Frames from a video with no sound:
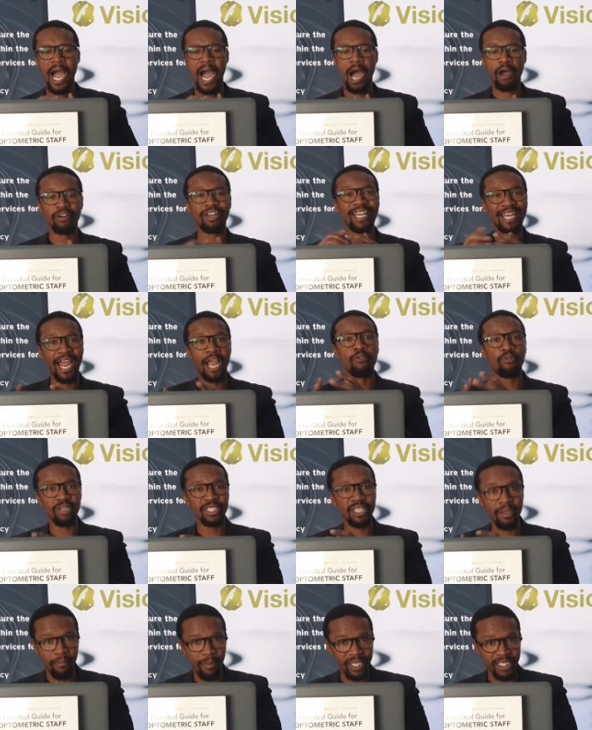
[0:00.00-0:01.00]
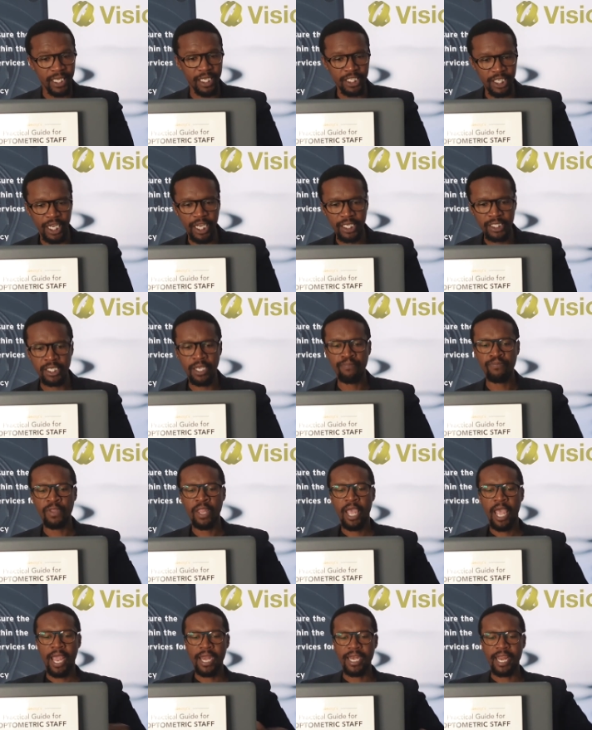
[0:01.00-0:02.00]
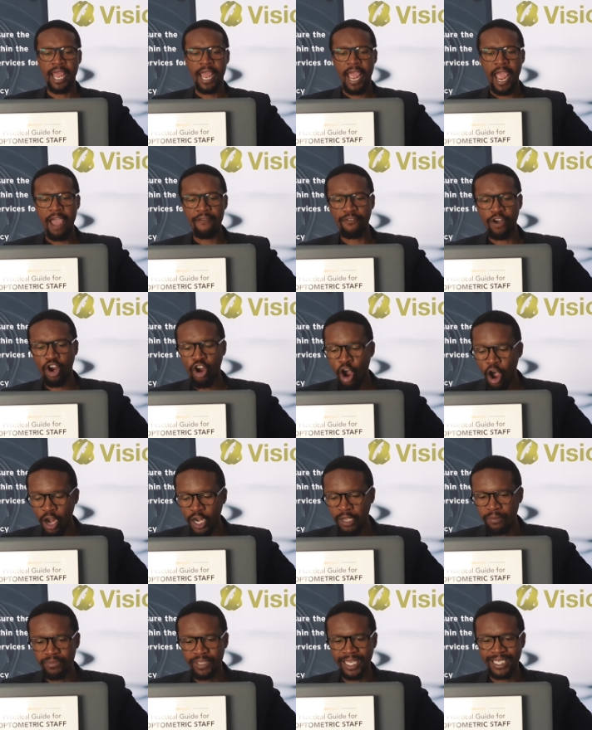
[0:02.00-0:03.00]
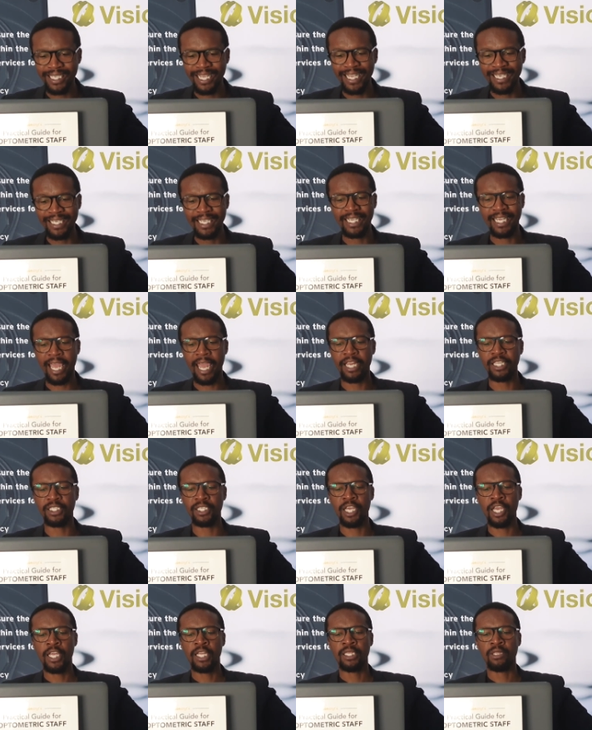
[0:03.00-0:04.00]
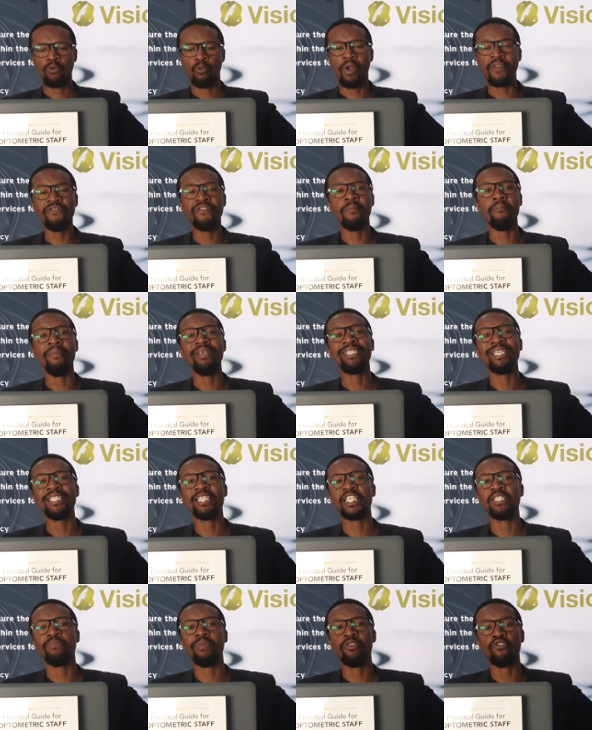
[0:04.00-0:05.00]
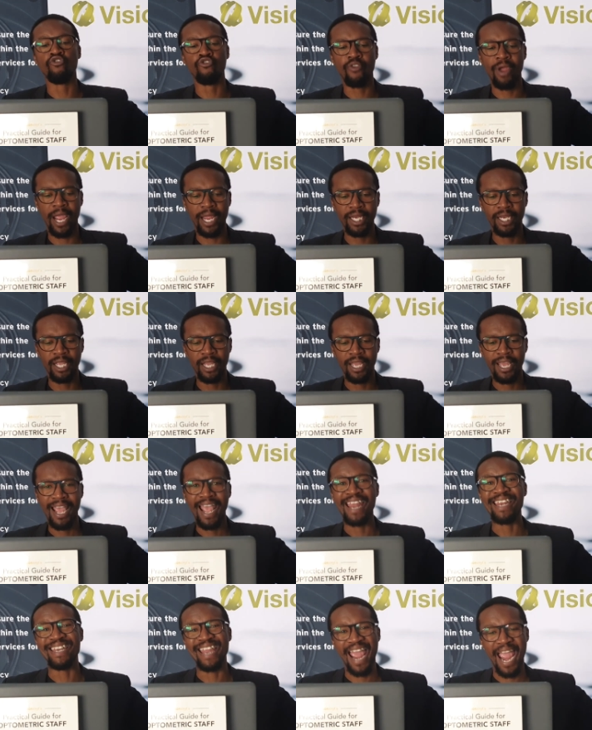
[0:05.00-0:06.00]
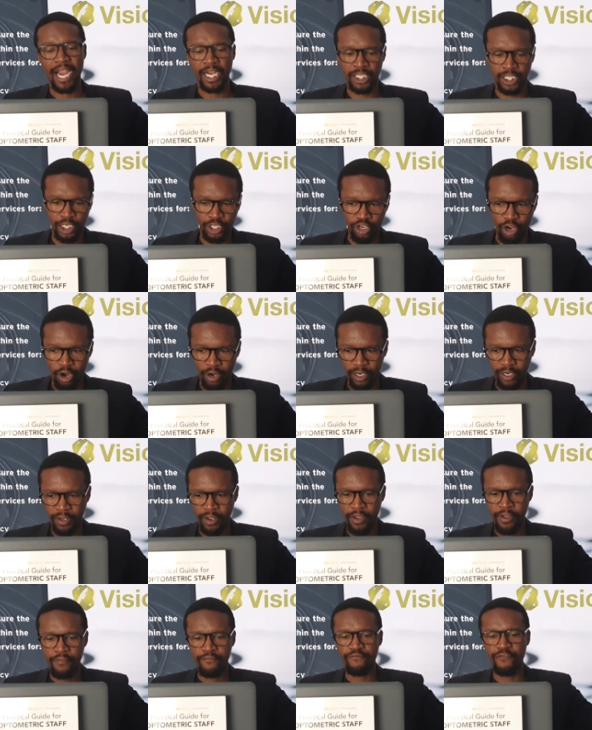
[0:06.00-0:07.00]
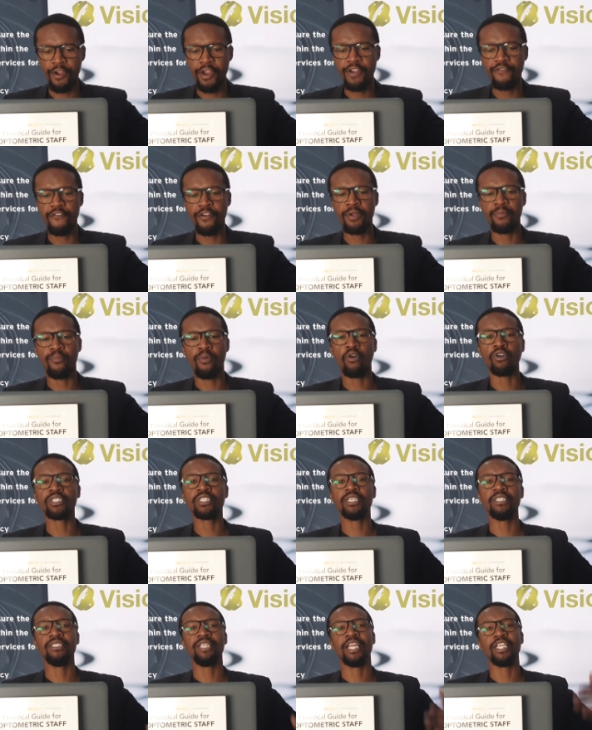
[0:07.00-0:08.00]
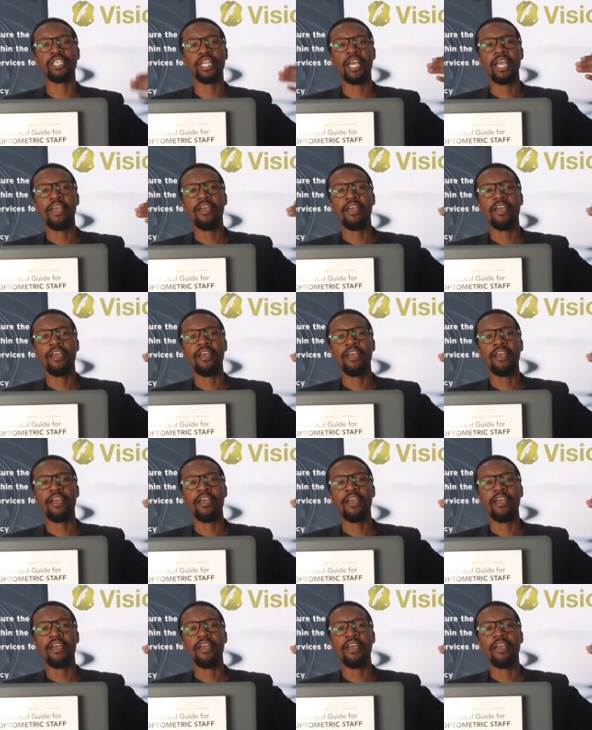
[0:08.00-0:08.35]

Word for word: outline what the message is, and have a column that indicates when the message has been read and actioned on. Very, very important that